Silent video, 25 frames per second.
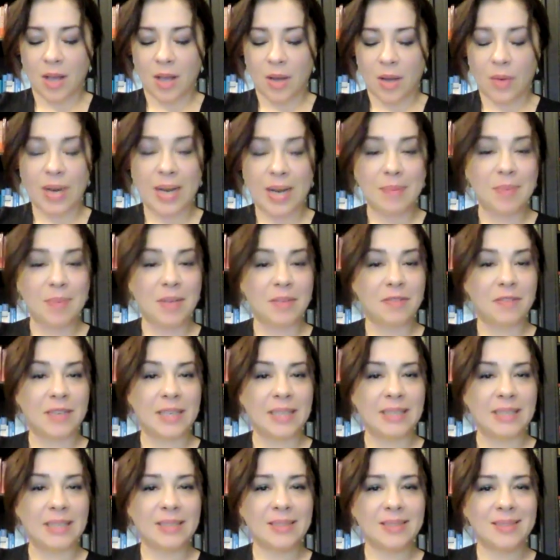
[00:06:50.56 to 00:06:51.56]
All right, my
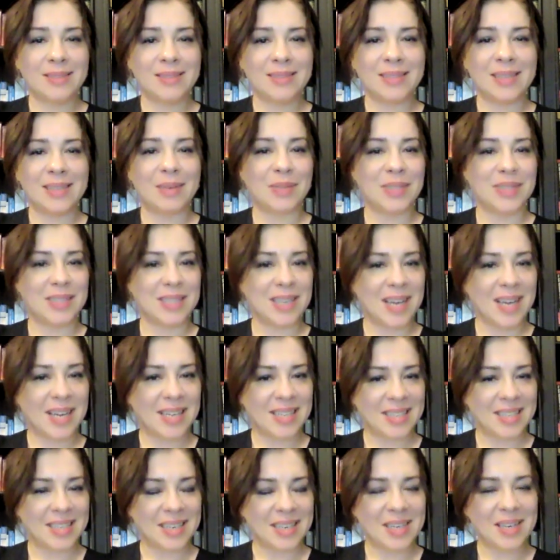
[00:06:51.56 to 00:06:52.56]
friend, that was the
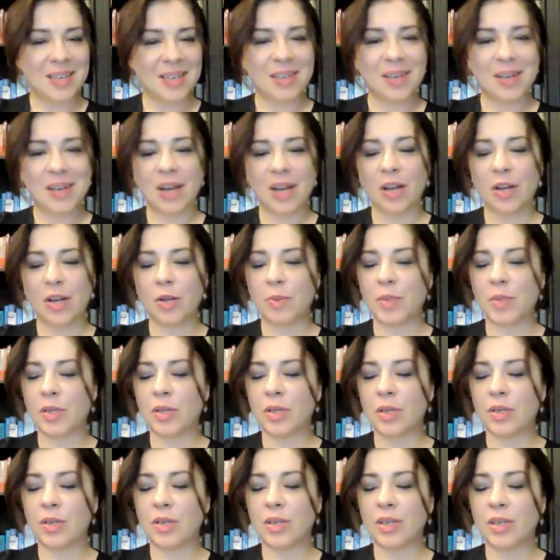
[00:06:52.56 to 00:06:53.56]
idea. I hope
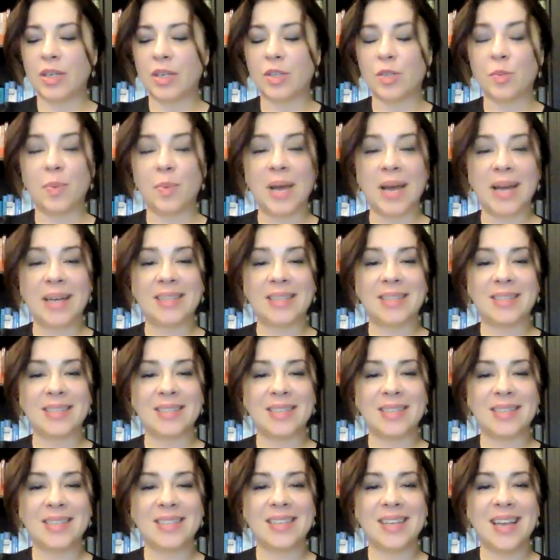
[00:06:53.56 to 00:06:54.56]
you get to practice
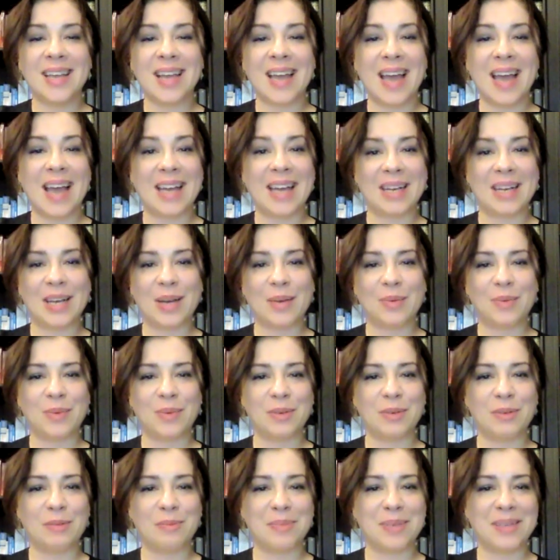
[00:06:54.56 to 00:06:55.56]
it, and I
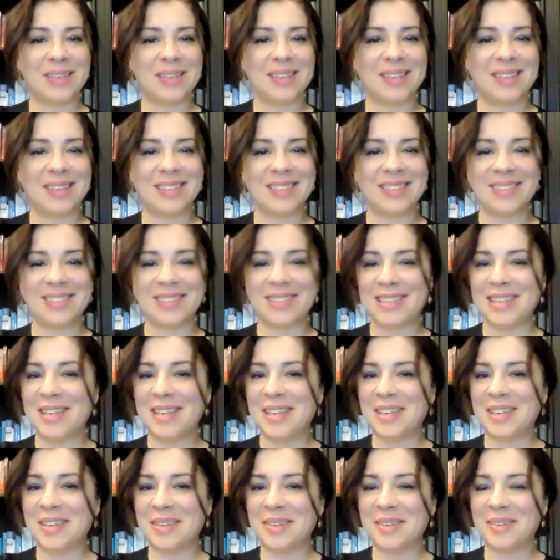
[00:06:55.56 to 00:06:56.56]
will be
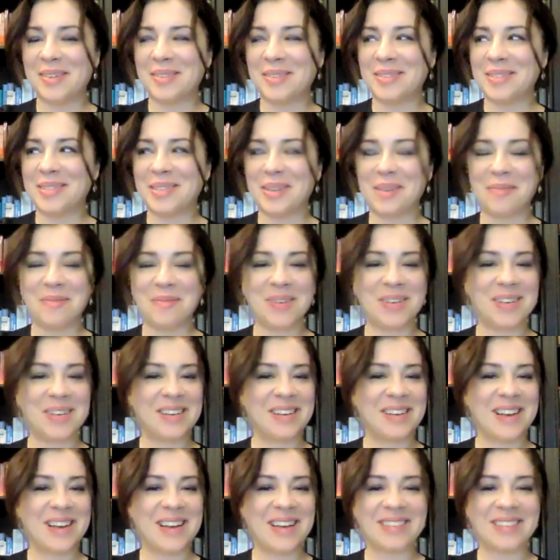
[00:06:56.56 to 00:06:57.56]
seeing you somewhere
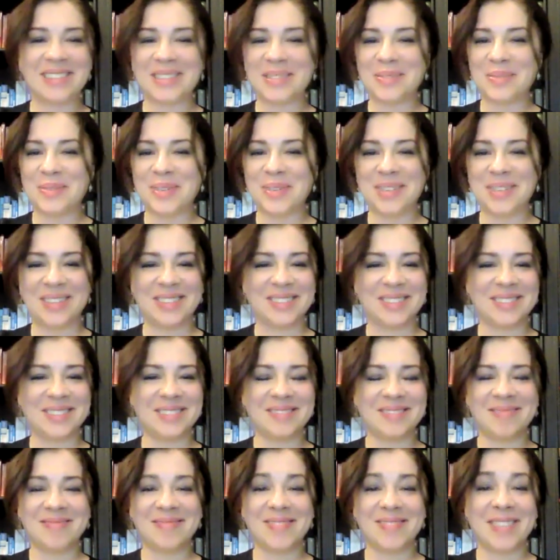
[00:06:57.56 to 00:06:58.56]
around this world,
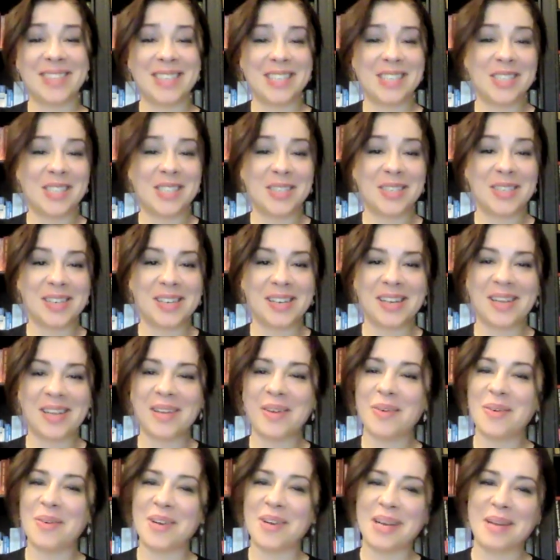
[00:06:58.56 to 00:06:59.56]
digitally
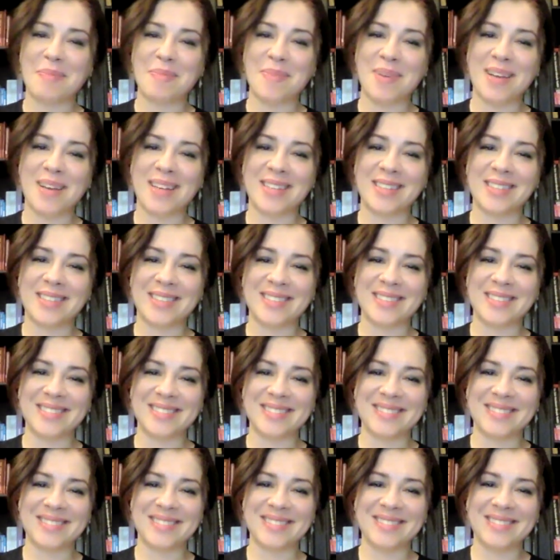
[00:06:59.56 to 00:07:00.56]
or in person.
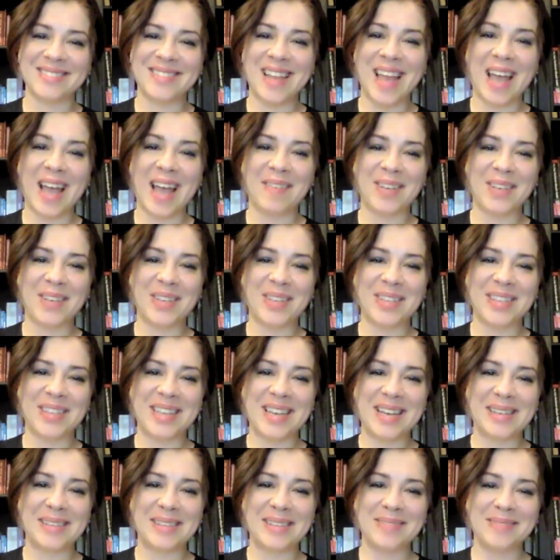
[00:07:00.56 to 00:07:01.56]
Have a good
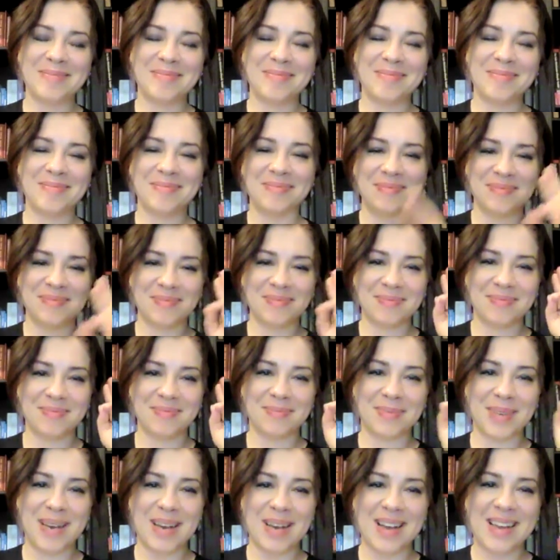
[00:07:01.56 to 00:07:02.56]
day.
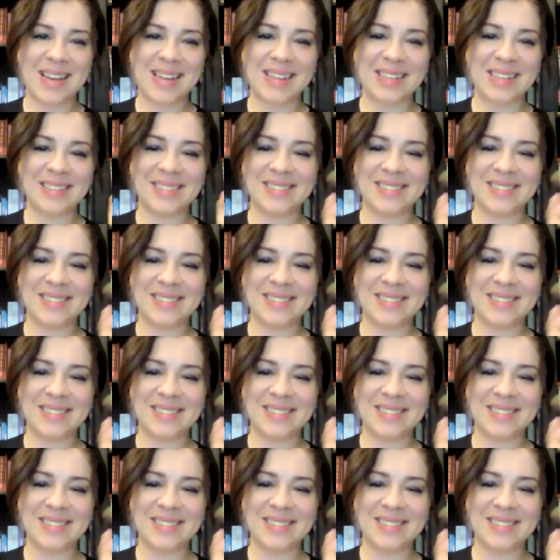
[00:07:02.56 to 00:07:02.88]
Bye.